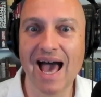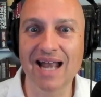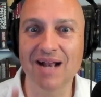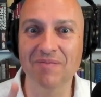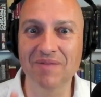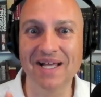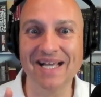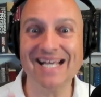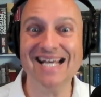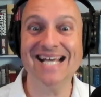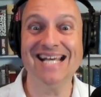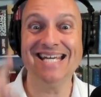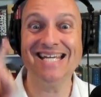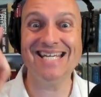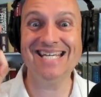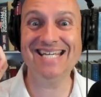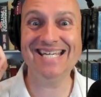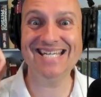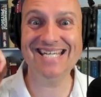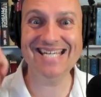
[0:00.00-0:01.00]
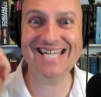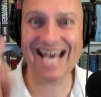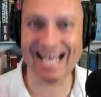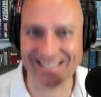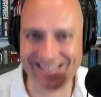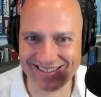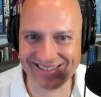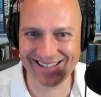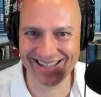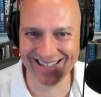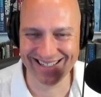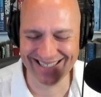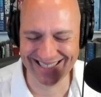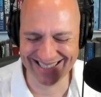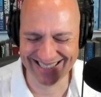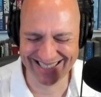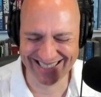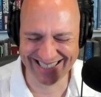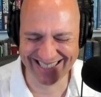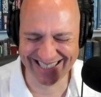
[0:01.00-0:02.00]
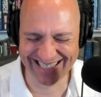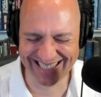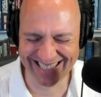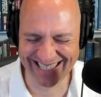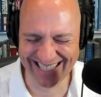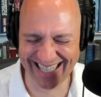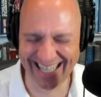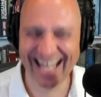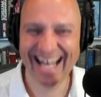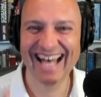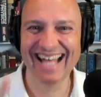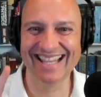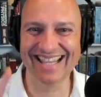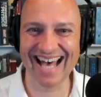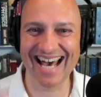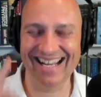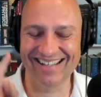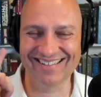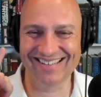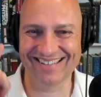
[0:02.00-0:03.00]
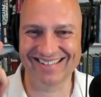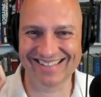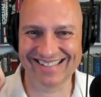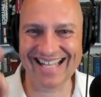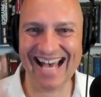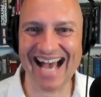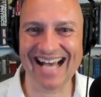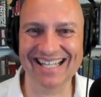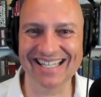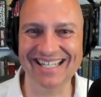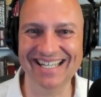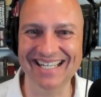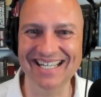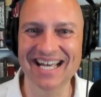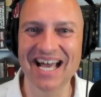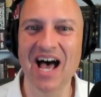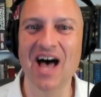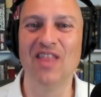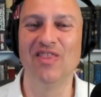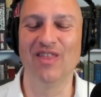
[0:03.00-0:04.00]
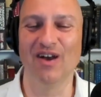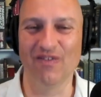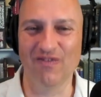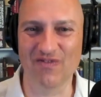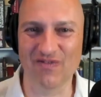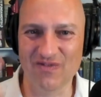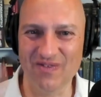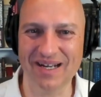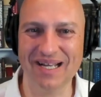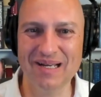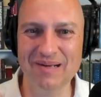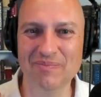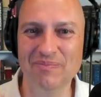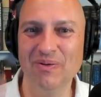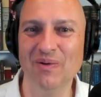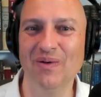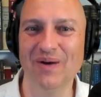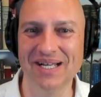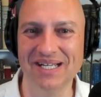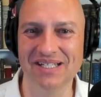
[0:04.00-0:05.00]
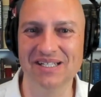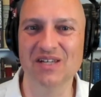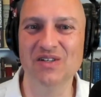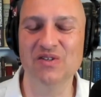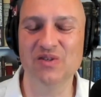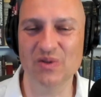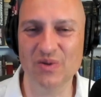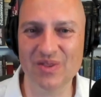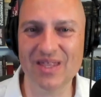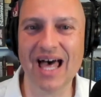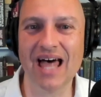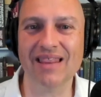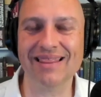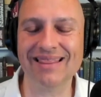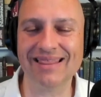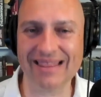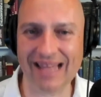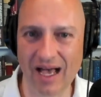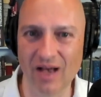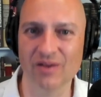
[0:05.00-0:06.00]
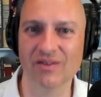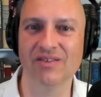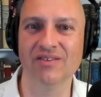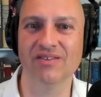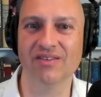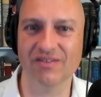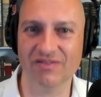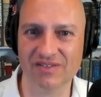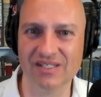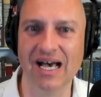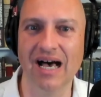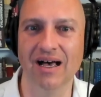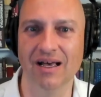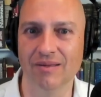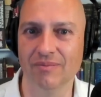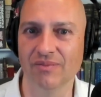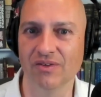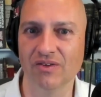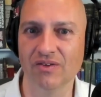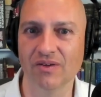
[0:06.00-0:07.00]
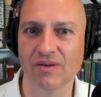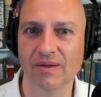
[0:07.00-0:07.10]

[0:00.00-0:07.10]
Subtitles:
I'm like, yes, that is exactly the friggin' point. Do that thousands of times.